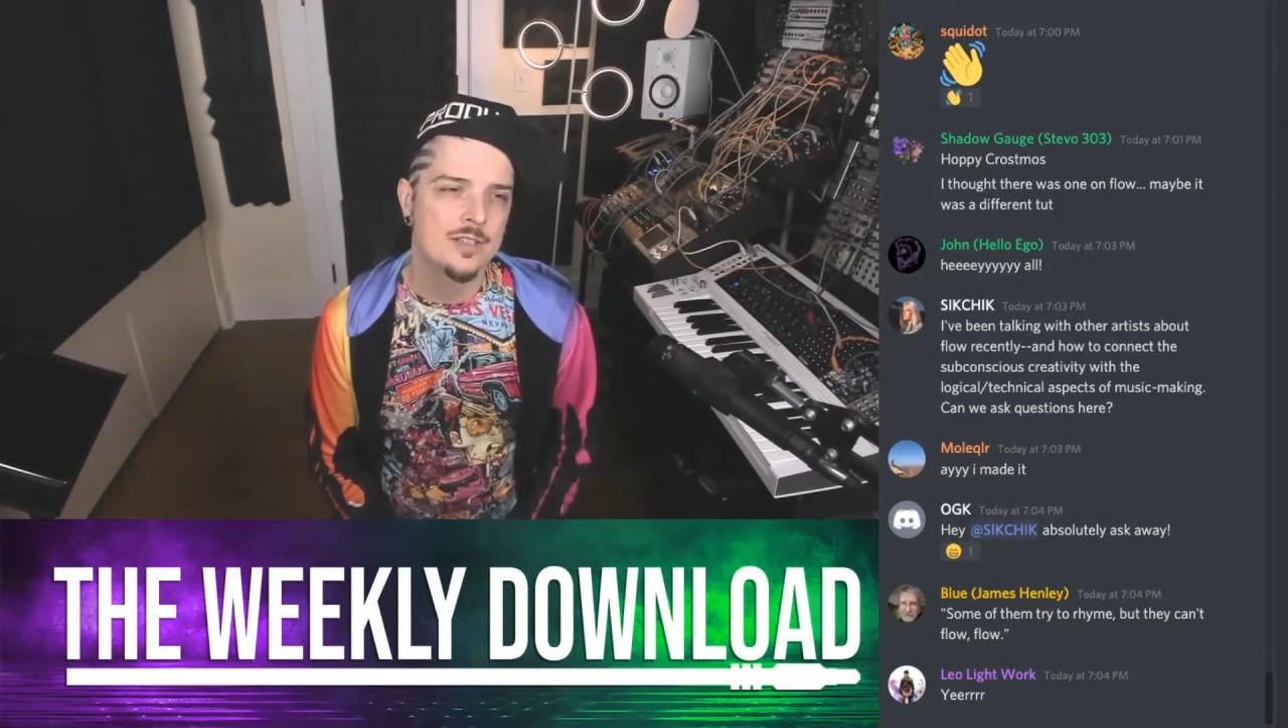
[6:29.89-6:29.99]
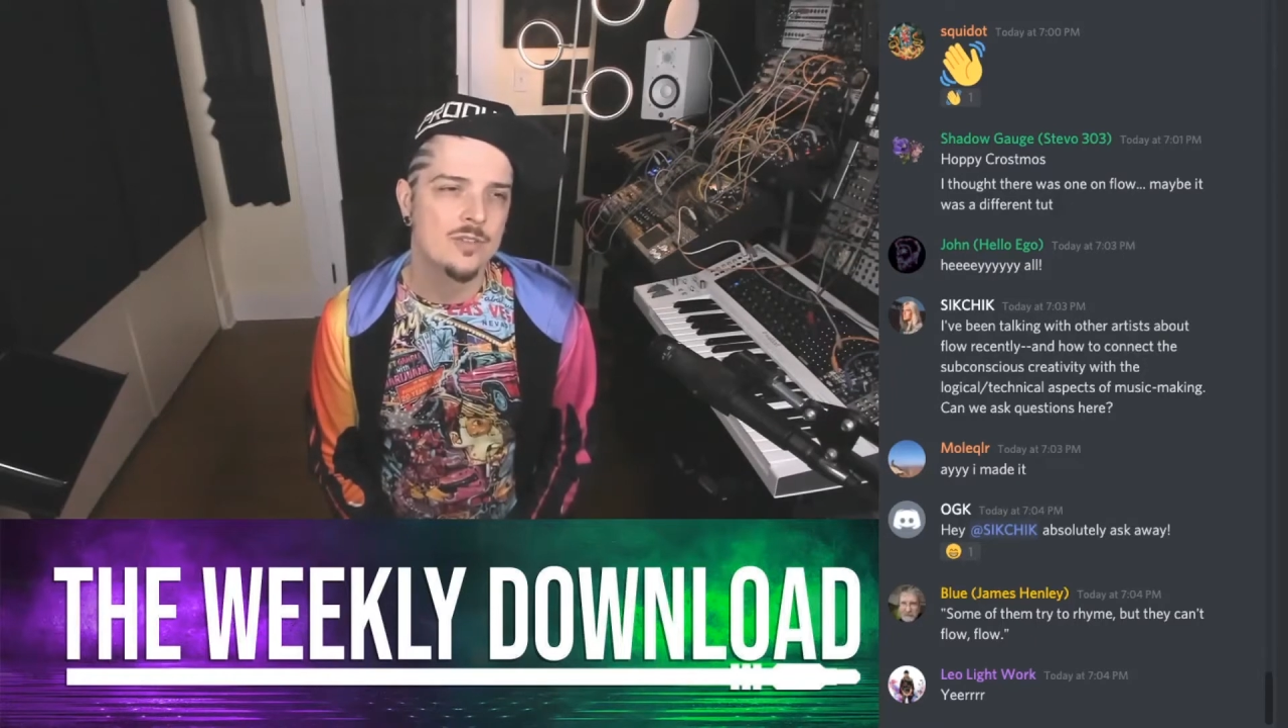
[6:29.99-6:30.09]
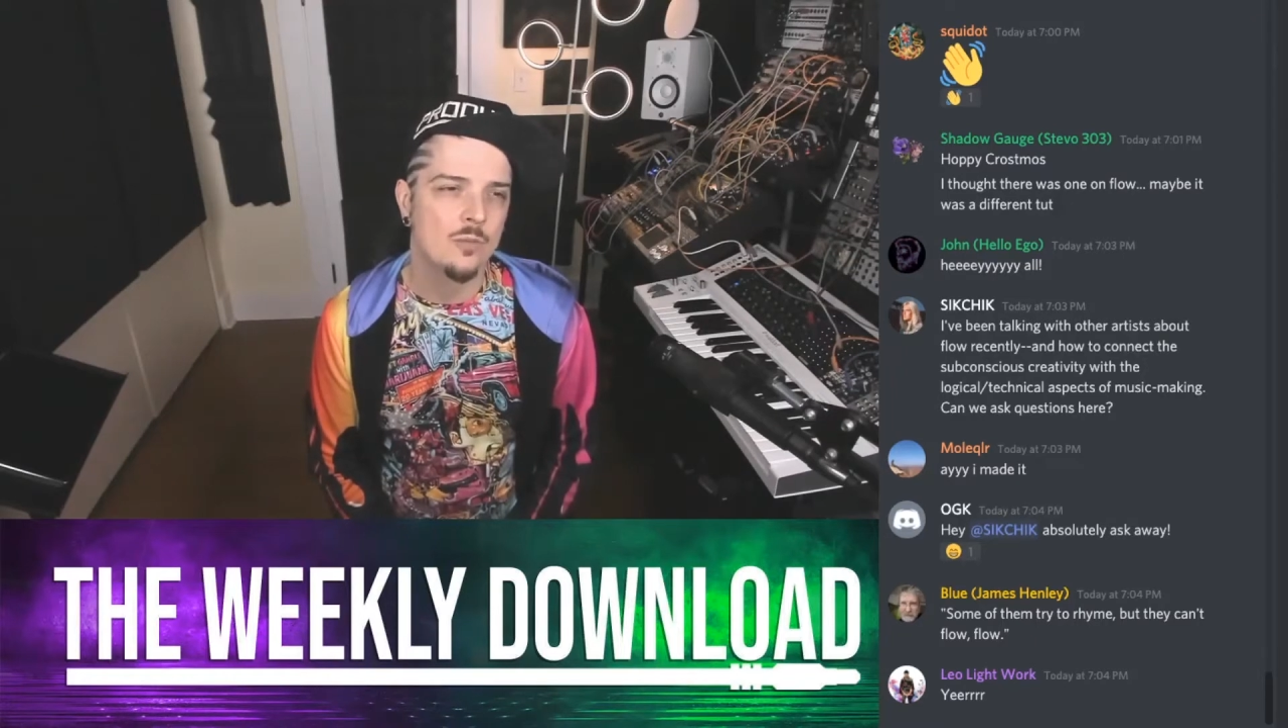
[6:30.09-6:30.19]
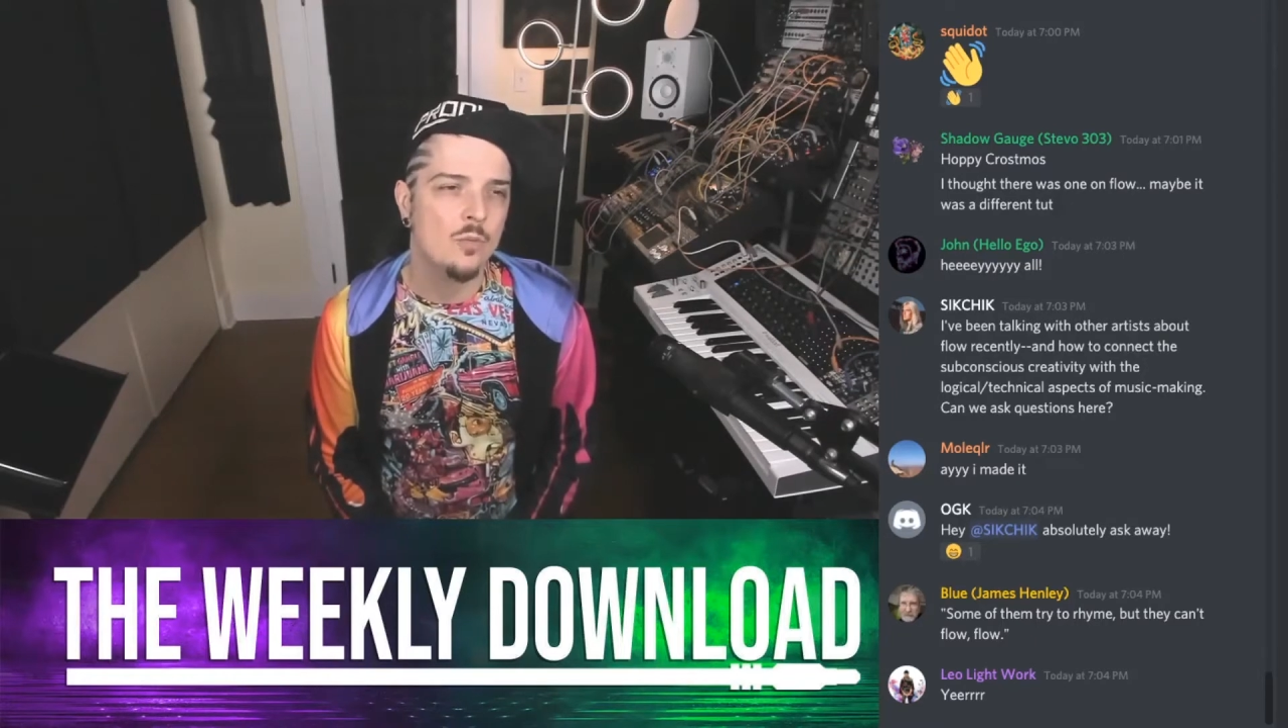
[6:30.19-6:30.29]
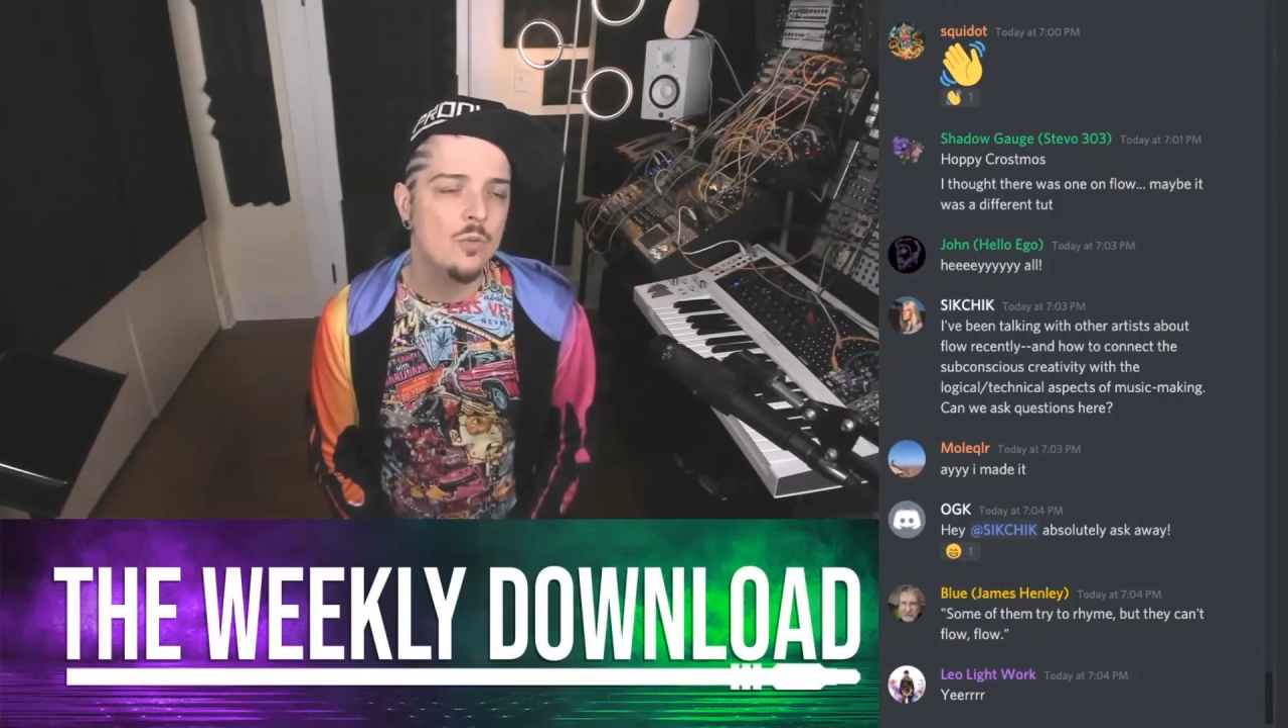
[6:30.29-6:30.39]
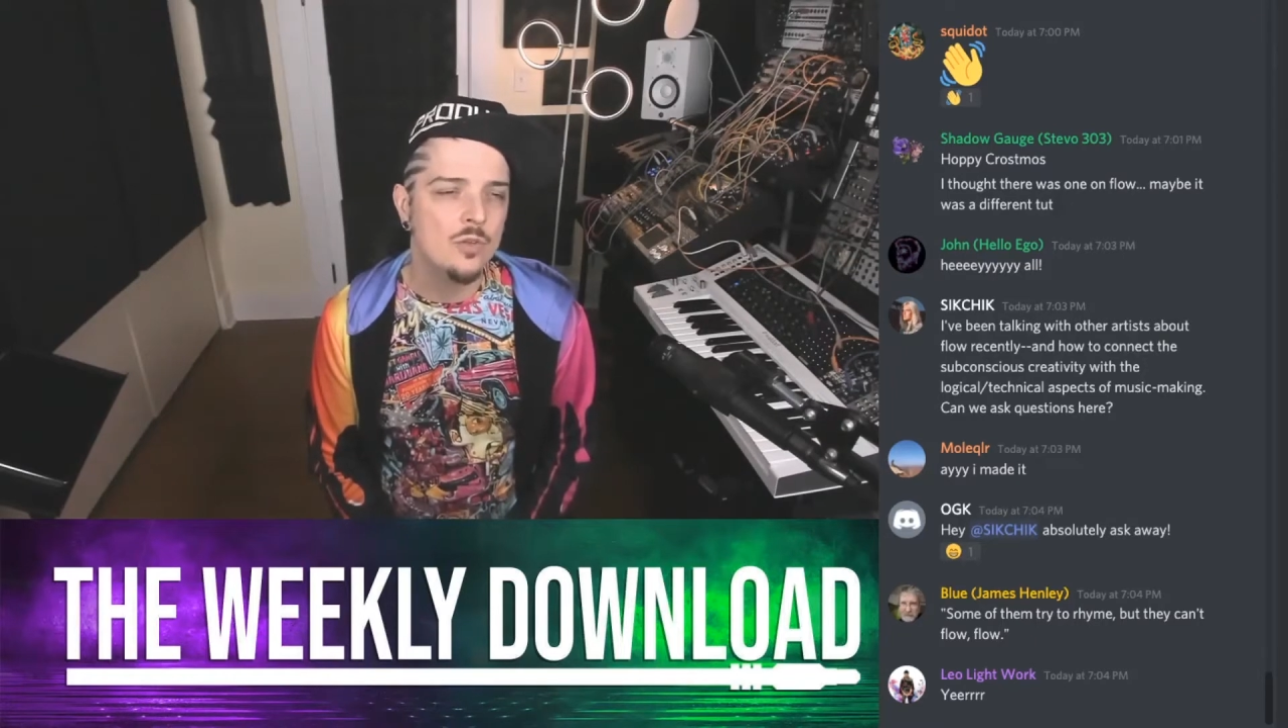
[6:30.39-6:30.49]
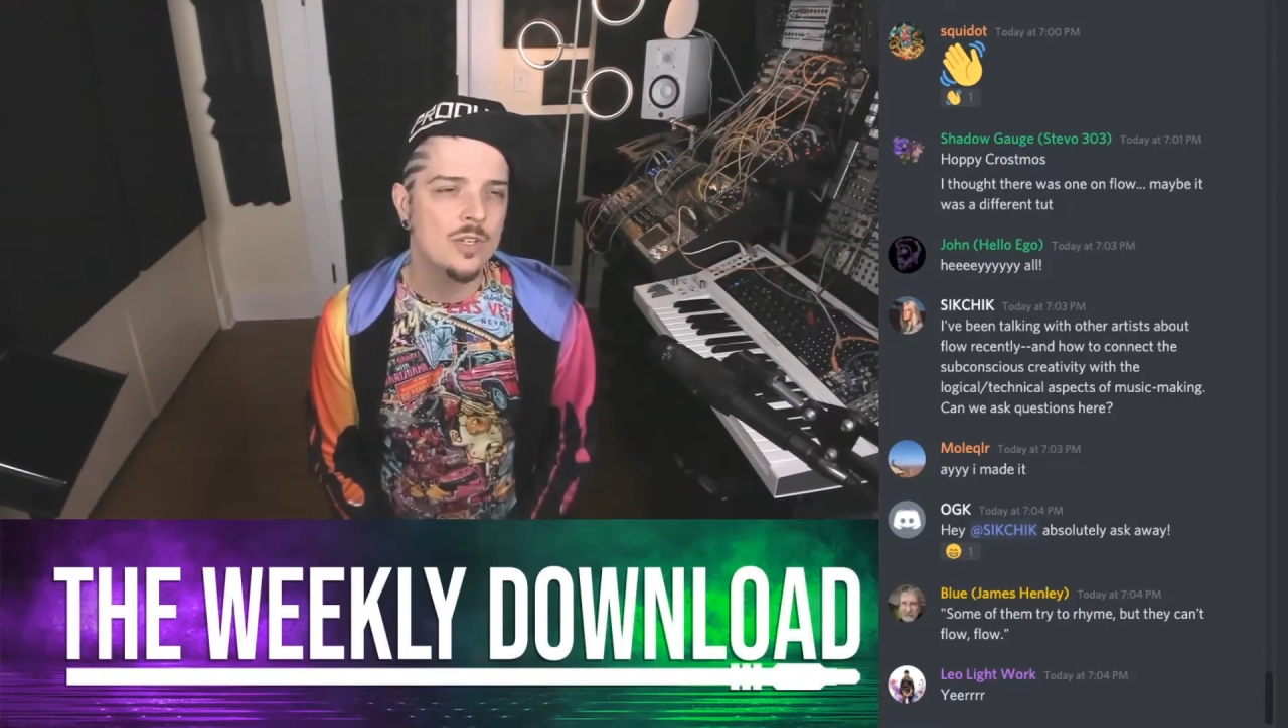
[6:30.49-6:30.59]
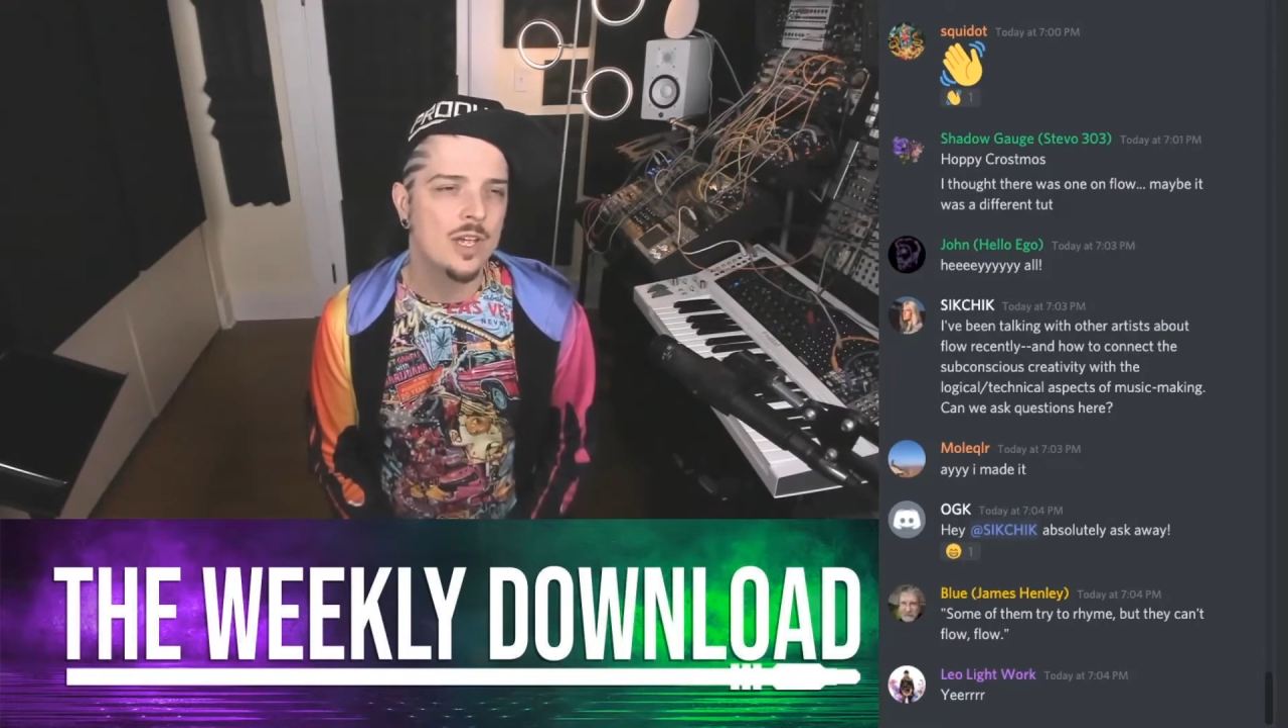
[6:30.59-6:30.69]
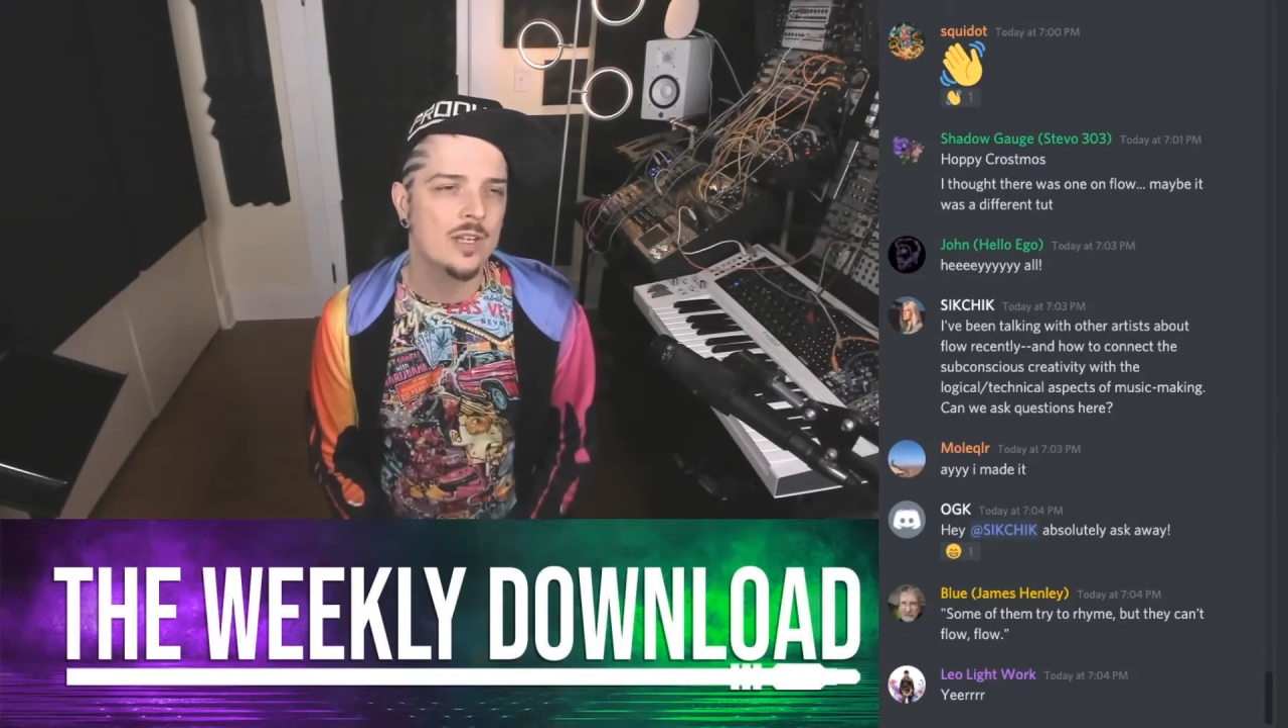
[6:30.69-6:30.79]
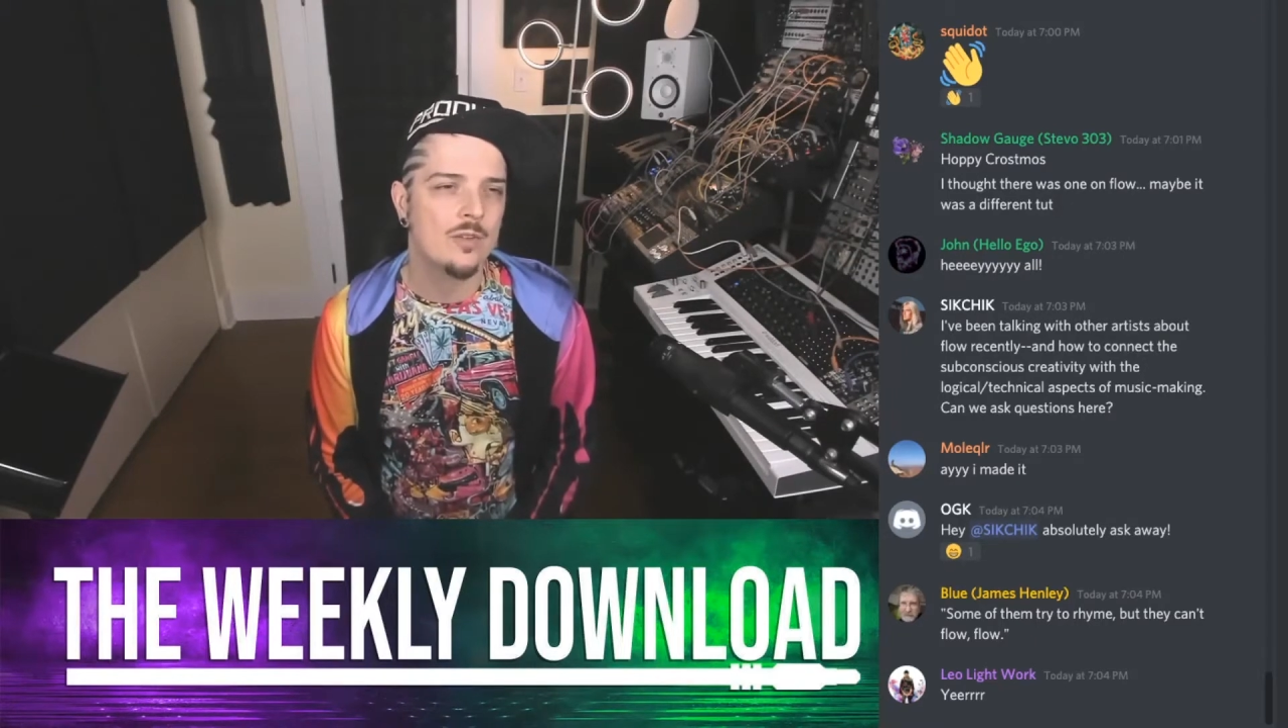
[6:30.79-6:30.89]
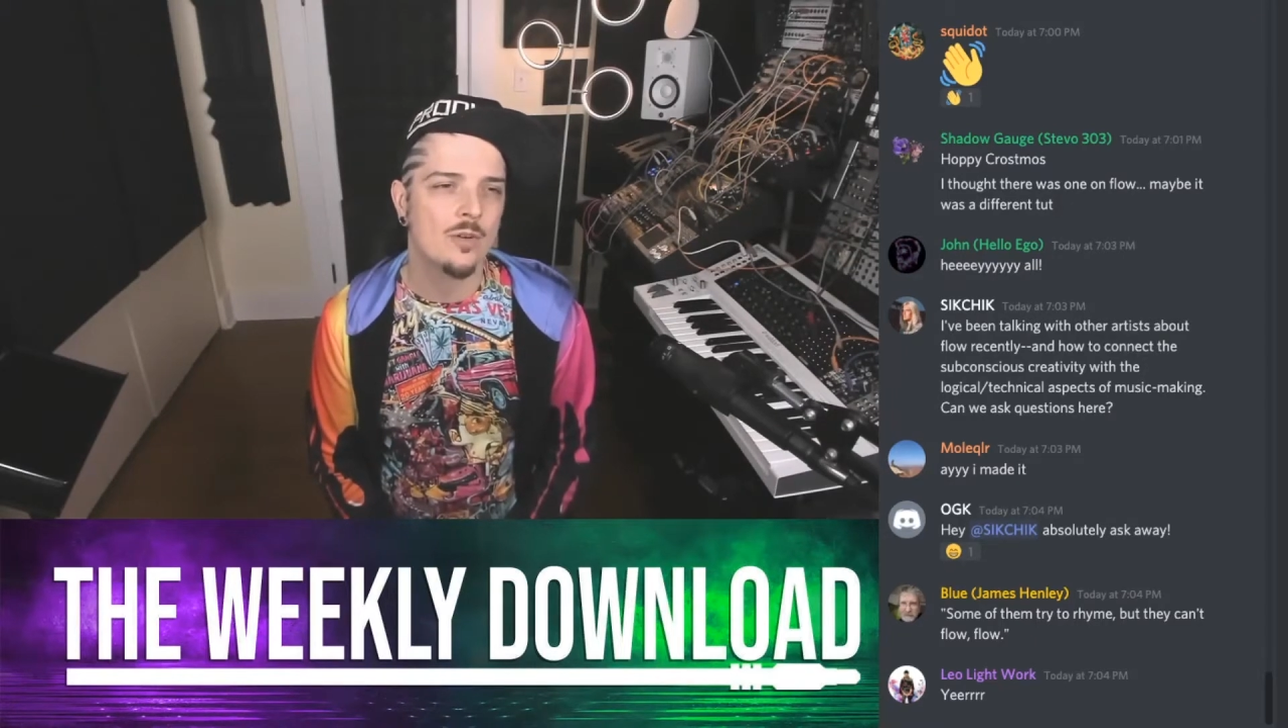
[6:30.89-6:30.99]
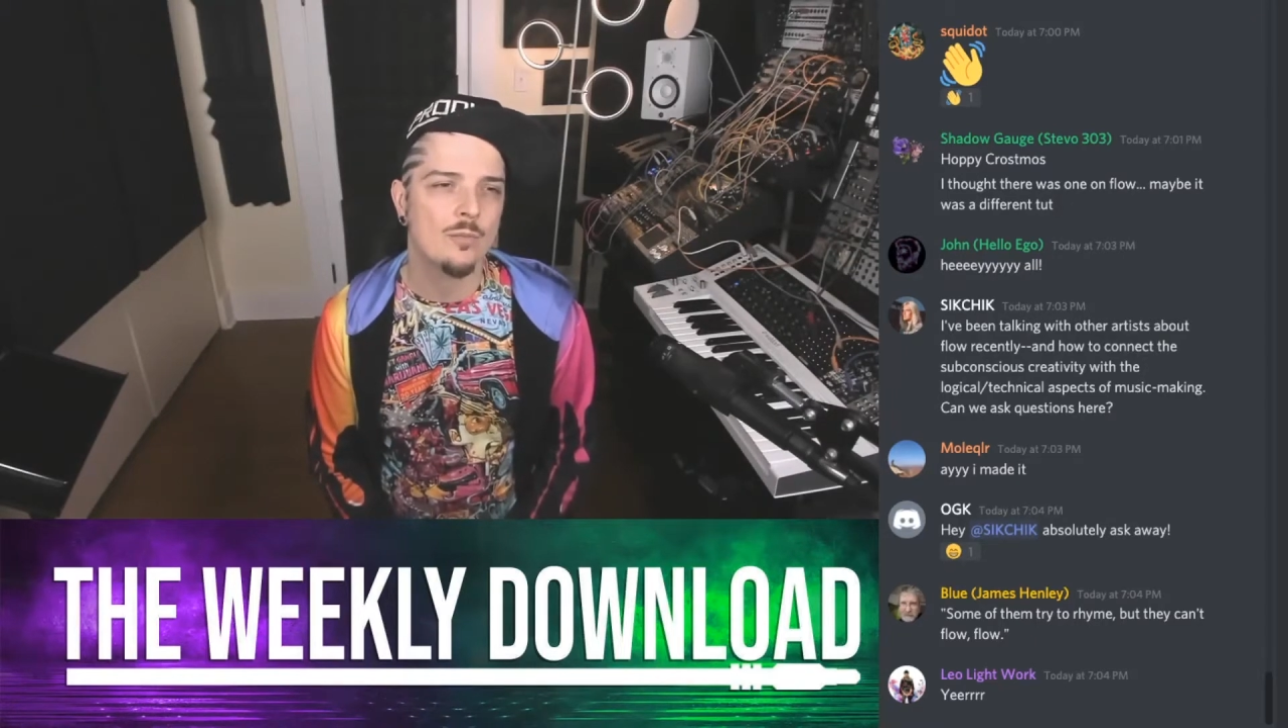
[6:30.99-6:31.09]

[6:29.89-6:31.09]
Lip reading: So Wu Nian